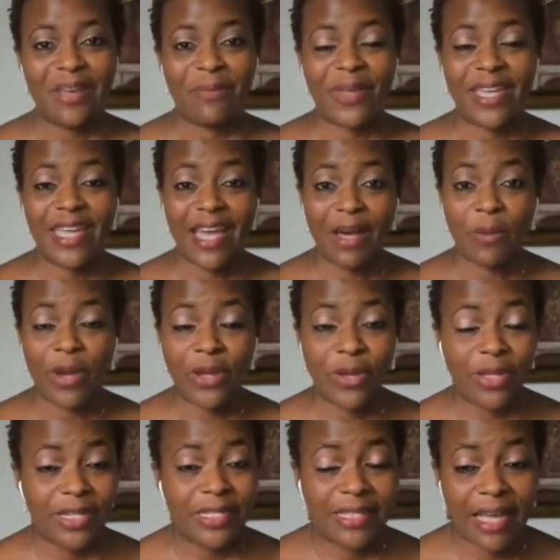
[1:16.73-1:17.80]
But yeah, we're
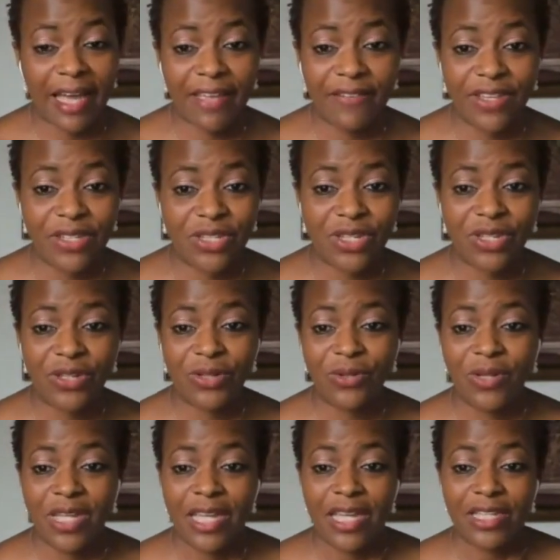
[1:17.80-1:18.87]
going to dive into
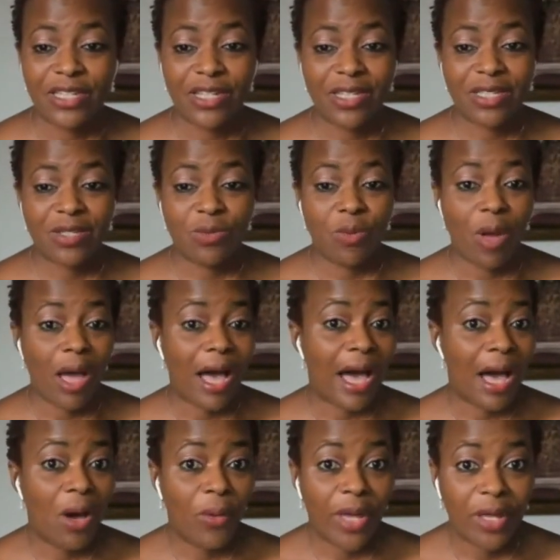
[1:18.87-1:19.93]
just
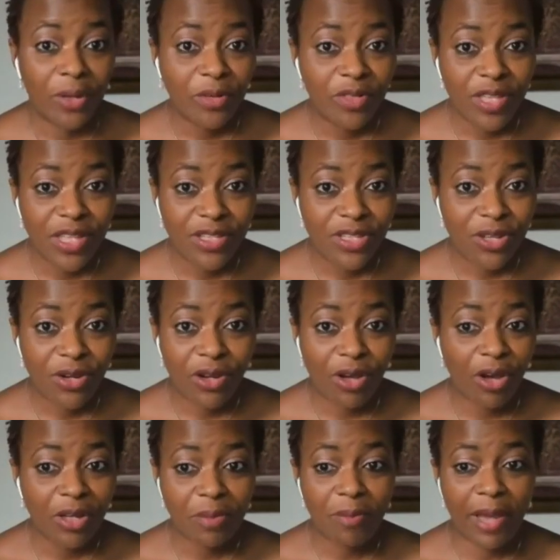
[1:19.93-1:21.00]
how healthy is your
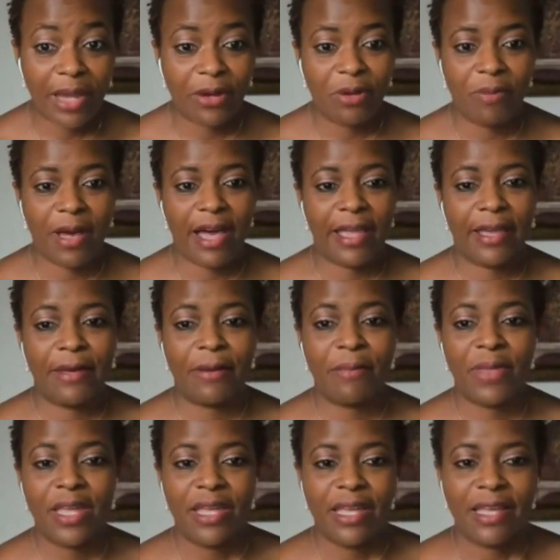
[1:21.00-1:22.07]
gut microbiome?
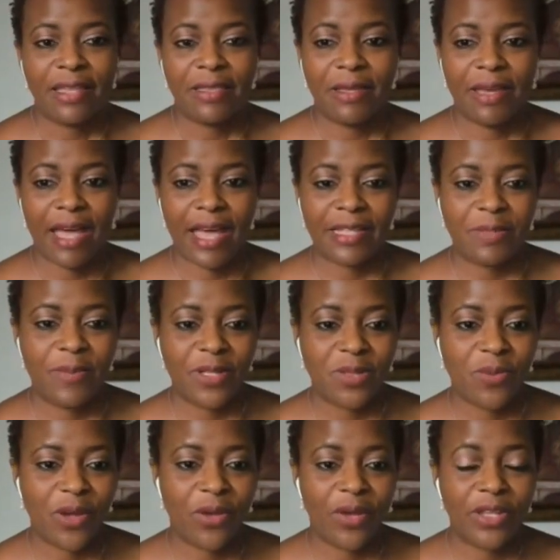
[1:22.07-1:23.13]
The aspects
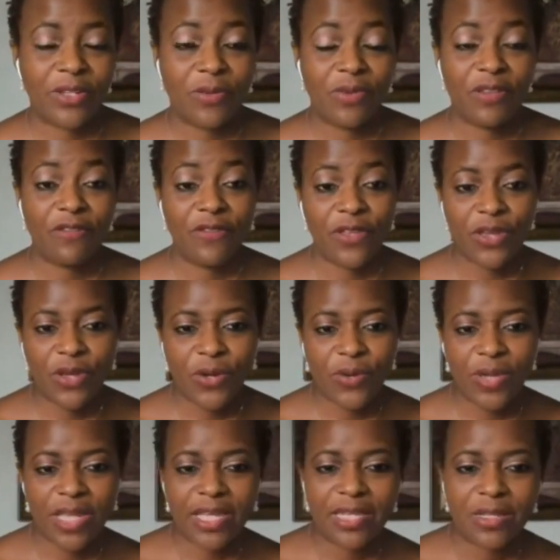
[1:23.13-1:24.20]
we're going to review
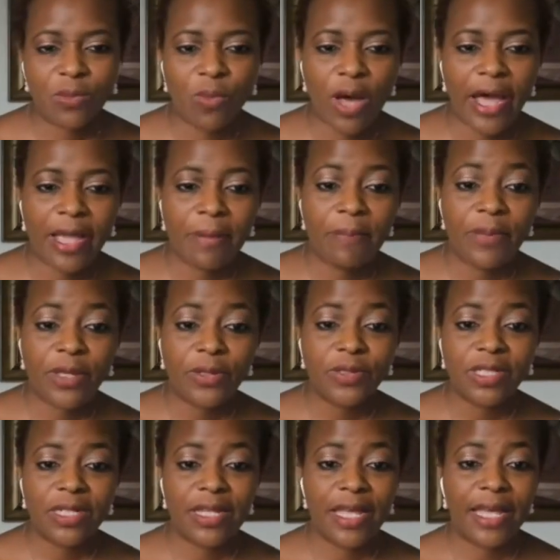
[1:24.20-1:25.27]
is why
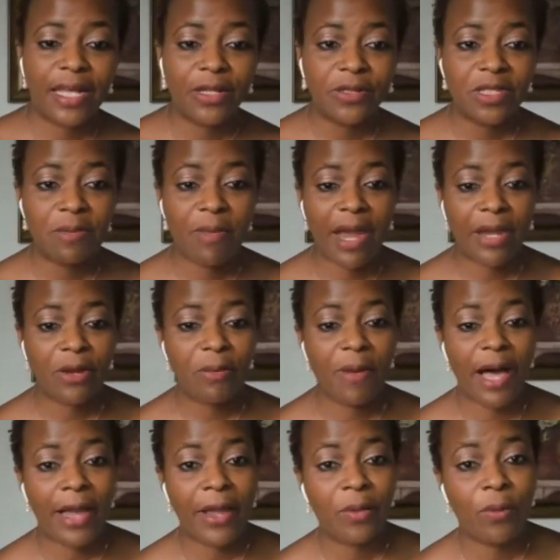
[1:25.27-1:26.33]
building a healthy
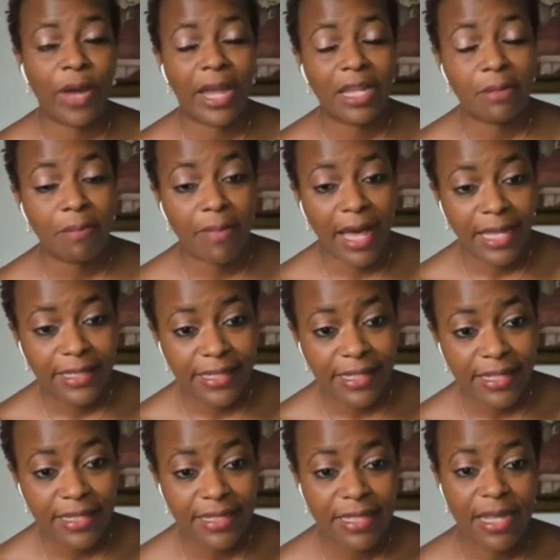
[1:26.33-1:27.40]
microbiome, why it
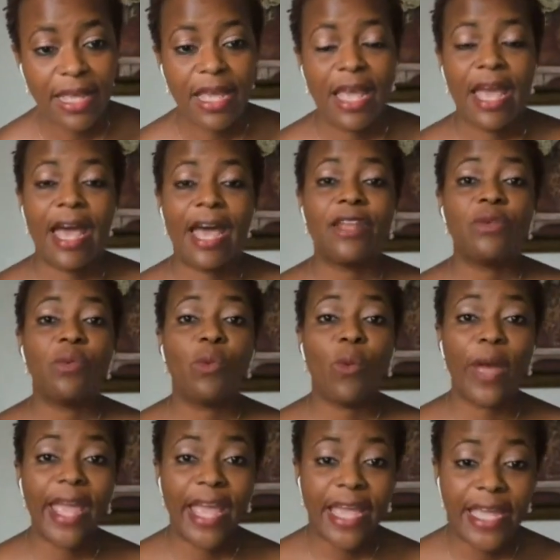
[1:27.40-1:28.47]
matters, and
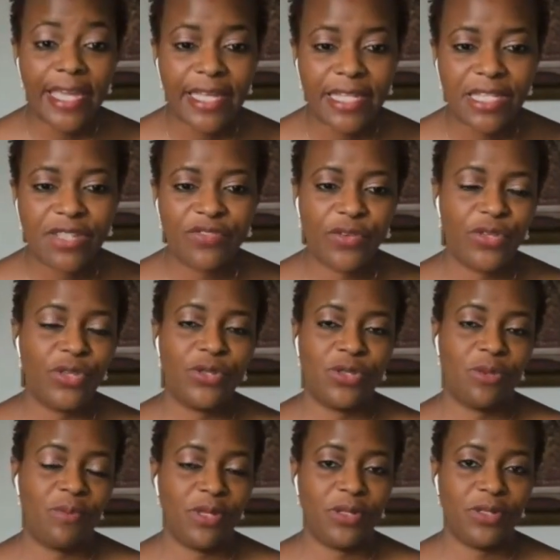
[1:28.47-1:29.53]
ways for you to
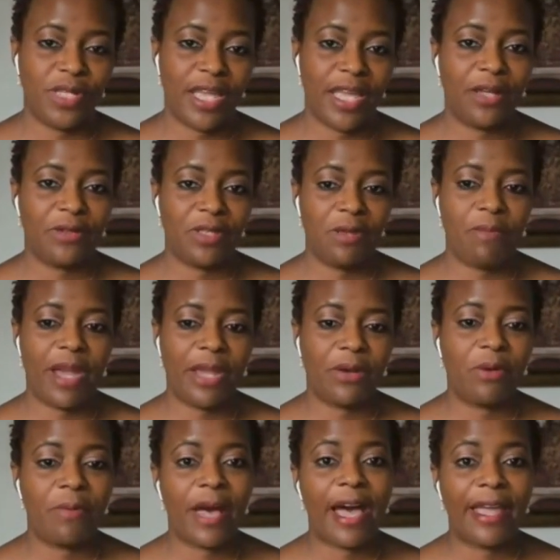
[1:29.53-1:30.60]
build a healthy
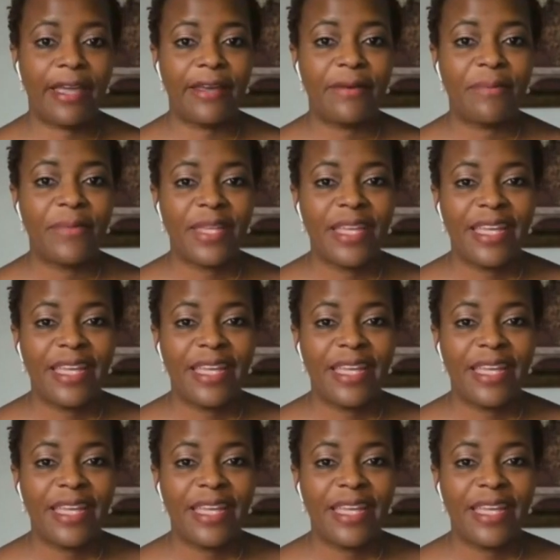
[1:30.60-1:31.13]
microbiome.